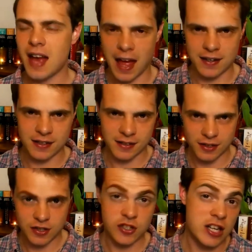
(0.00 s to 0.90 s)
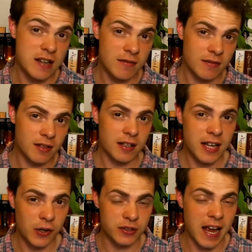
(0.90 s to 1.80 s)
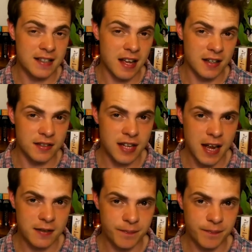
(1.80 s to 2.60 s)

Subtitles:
and she kills Aslan instead.